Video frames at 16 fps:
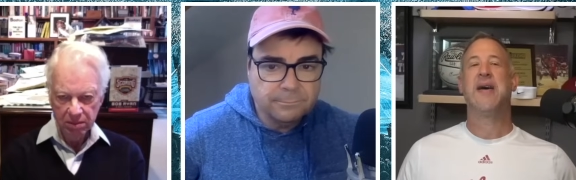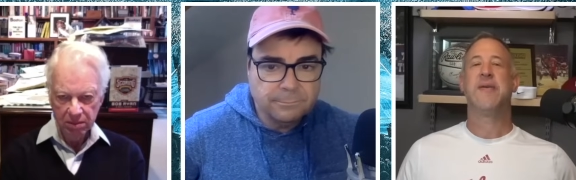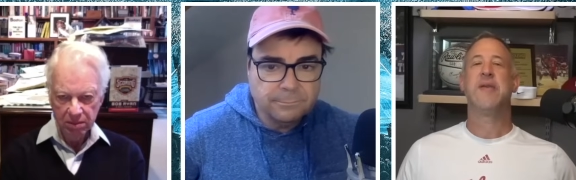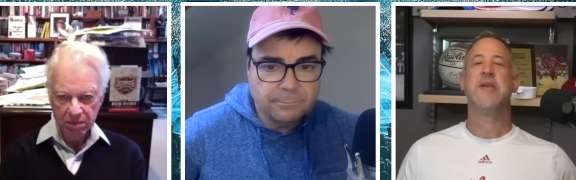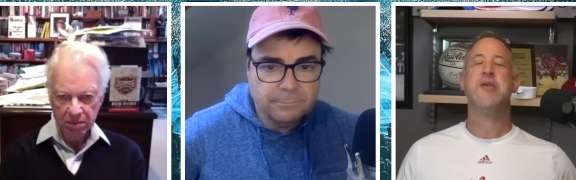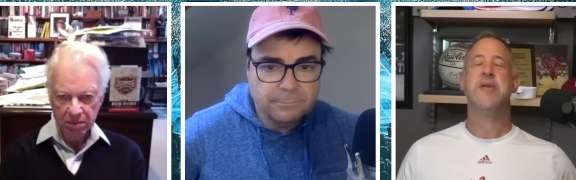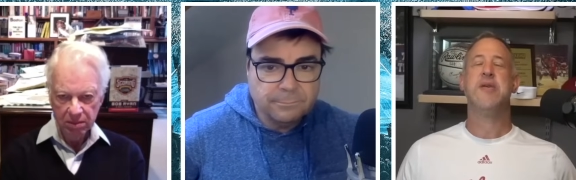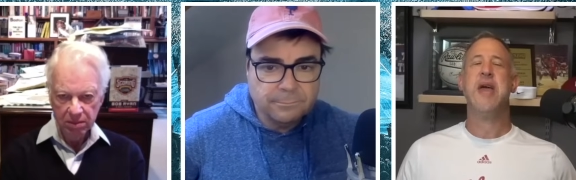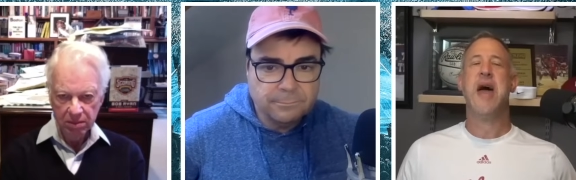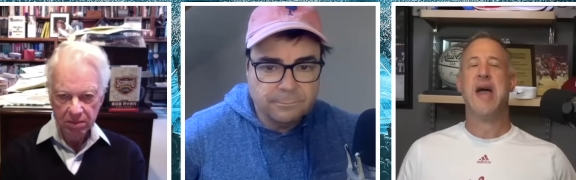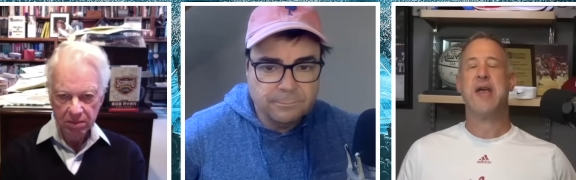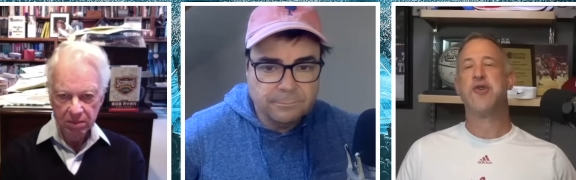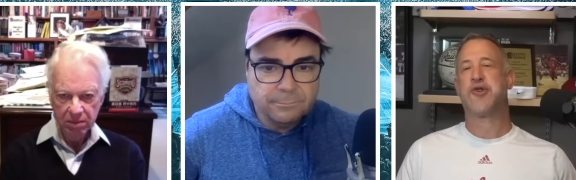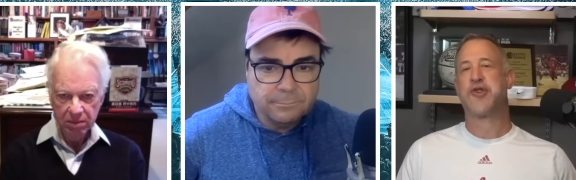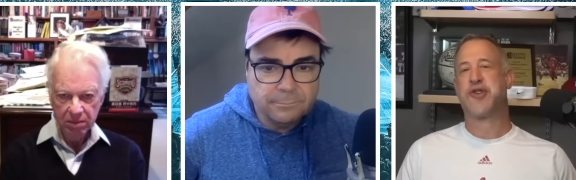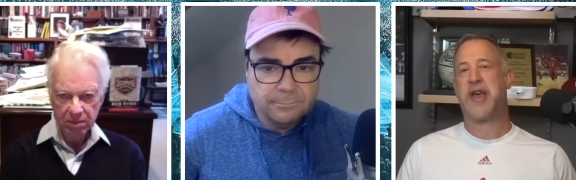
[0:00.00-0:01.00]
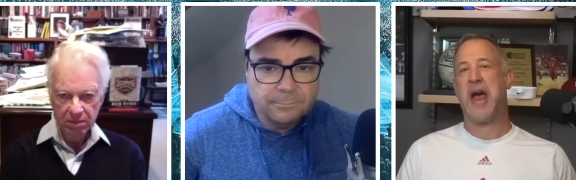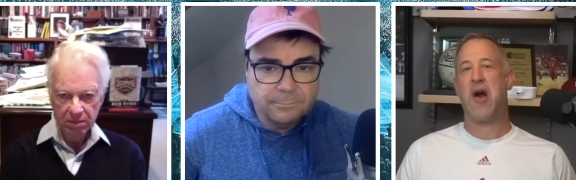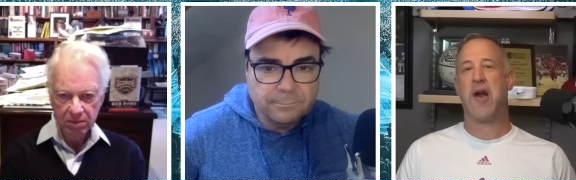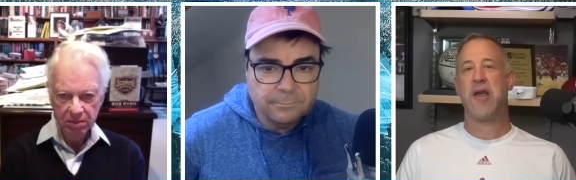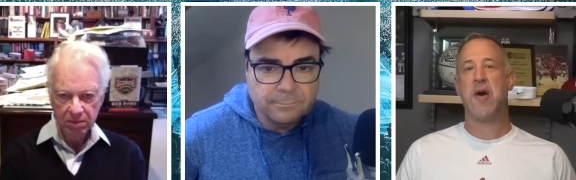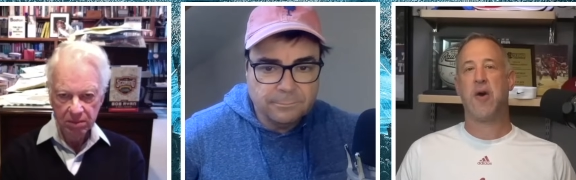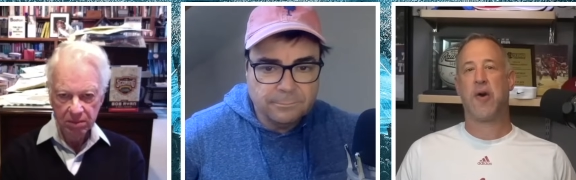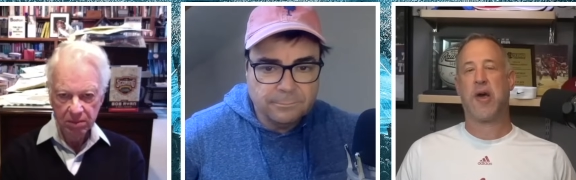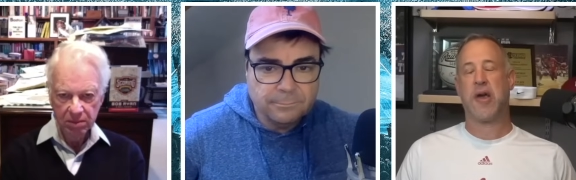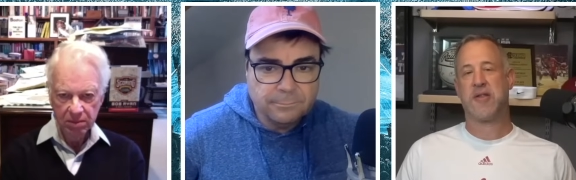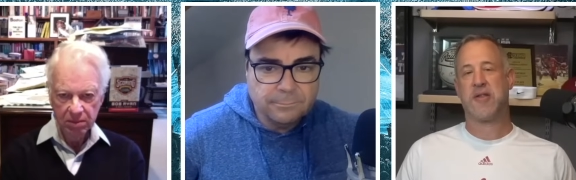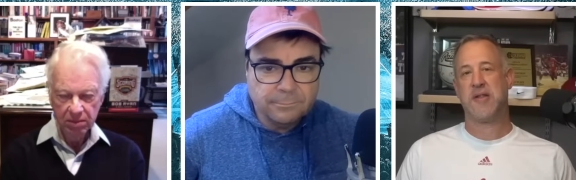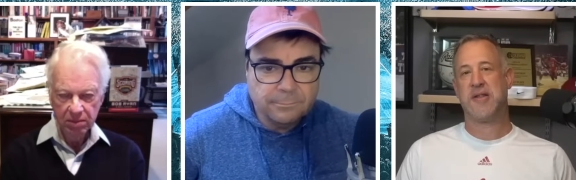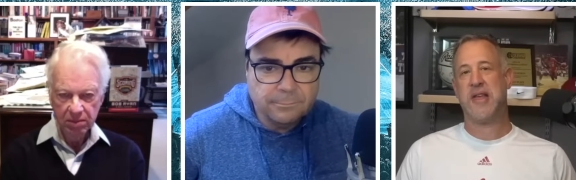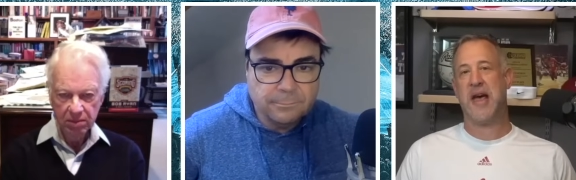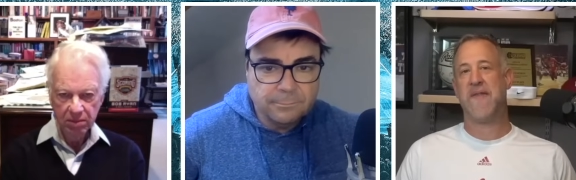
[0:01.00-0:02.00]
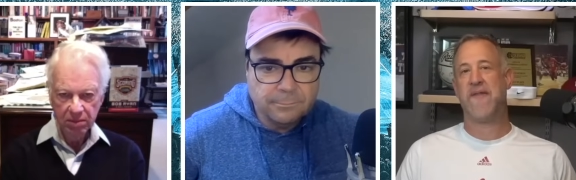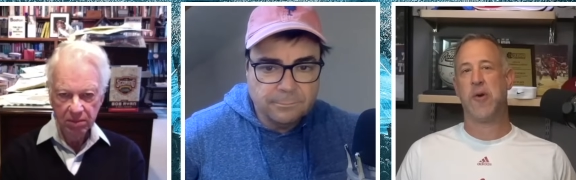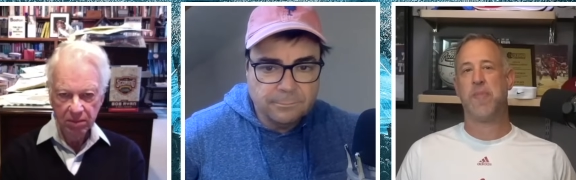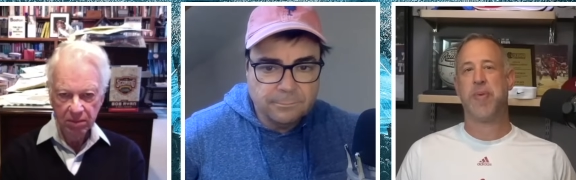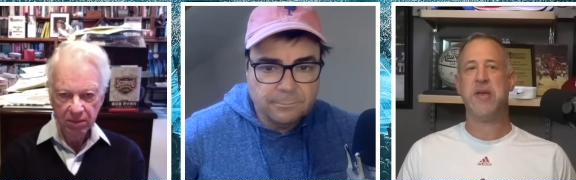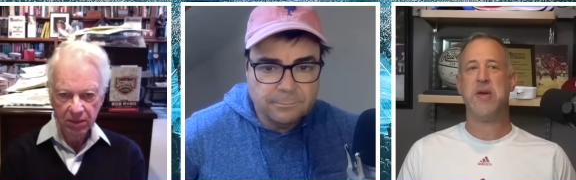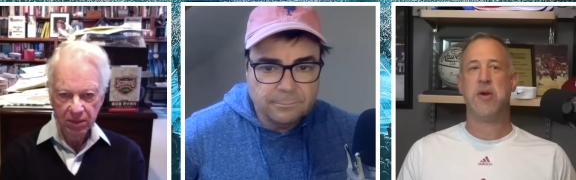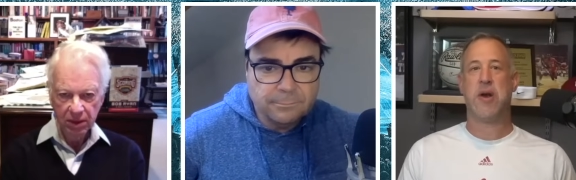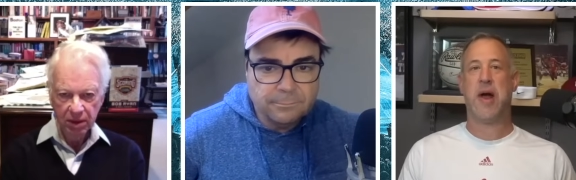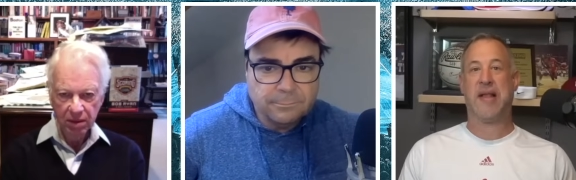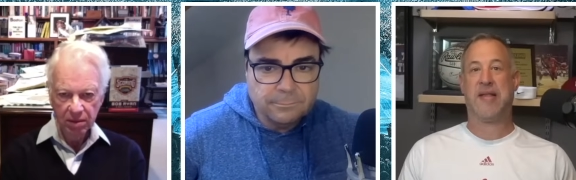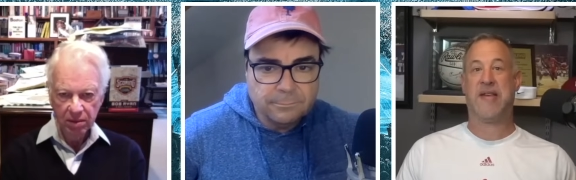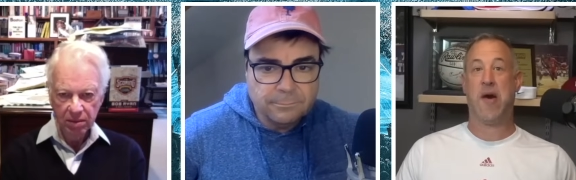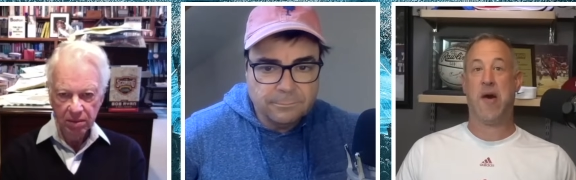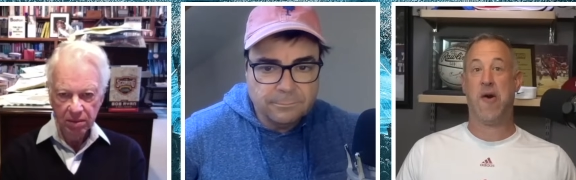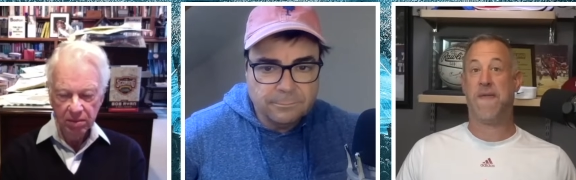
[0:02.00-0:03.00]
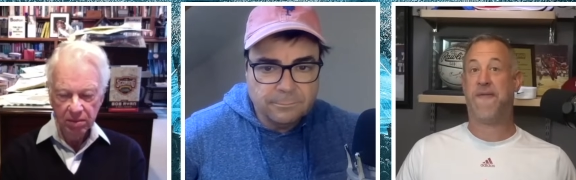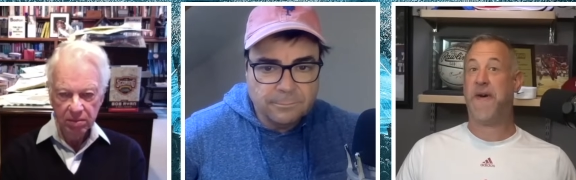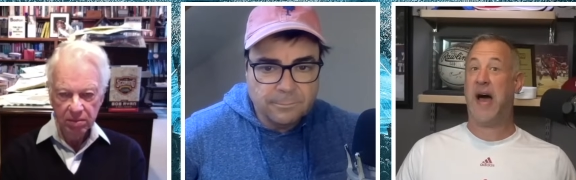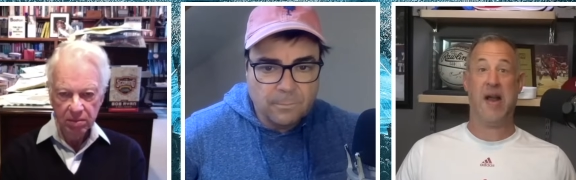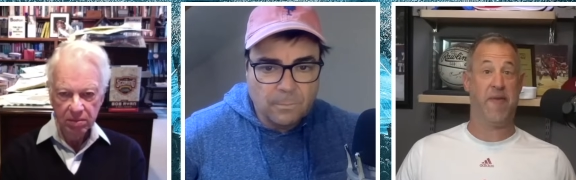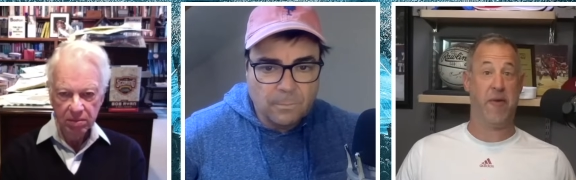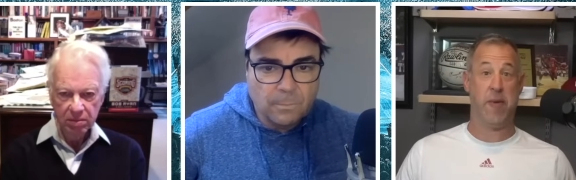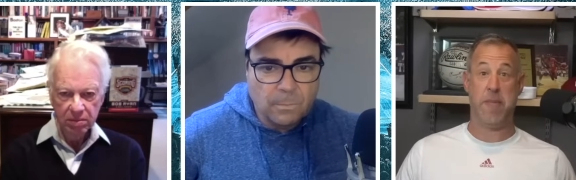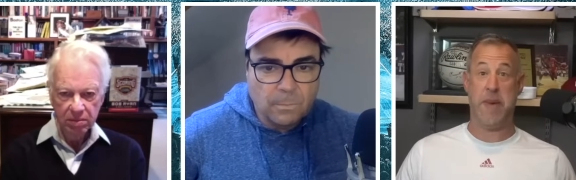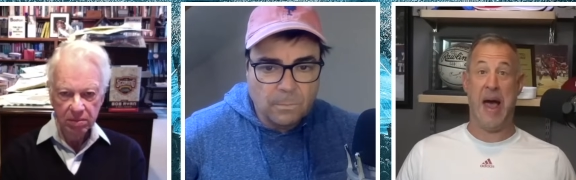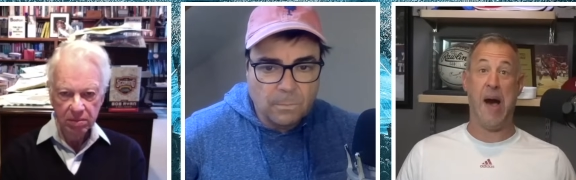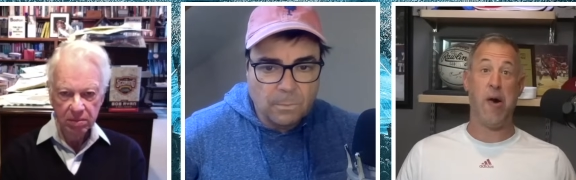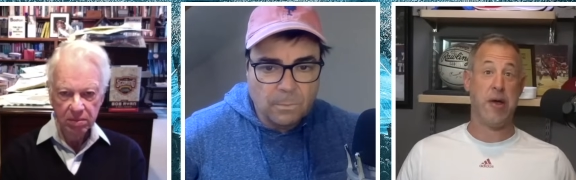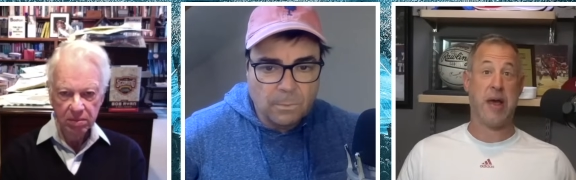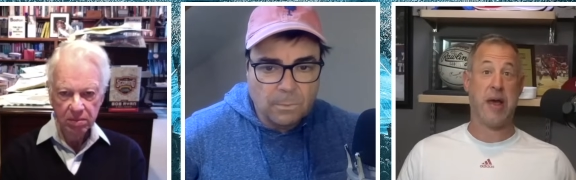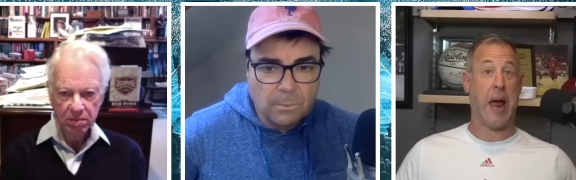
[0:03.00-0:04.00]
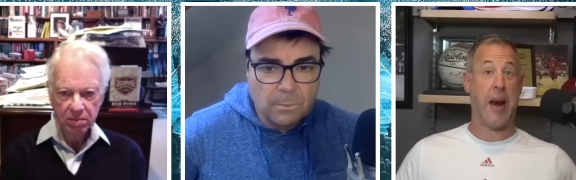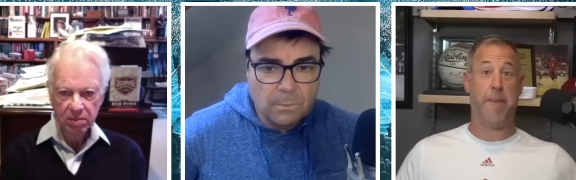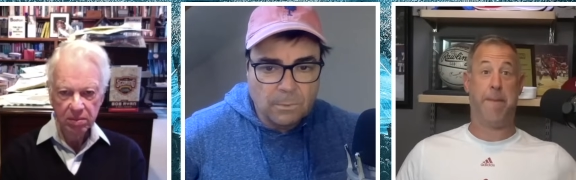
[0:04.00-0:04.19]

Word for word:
Speaker 1: yeah, you're scared of Jokic in Denver, but you're not terrified of them now. You got a